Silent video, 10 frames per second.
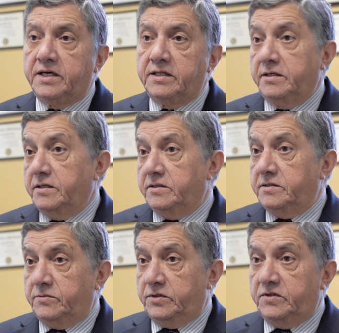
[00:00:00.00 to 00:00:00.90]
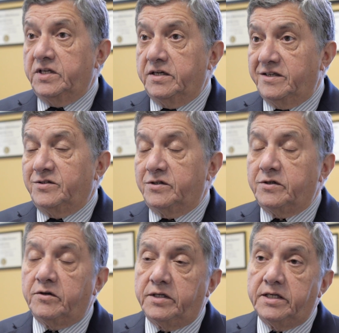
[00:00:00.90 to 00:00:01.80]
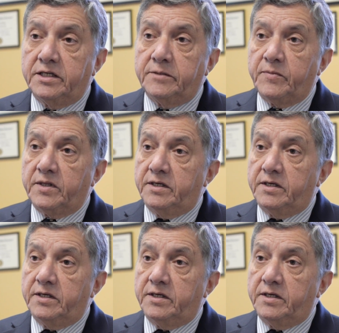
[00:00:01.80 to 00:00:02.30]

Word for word: that is where Zika is circulating.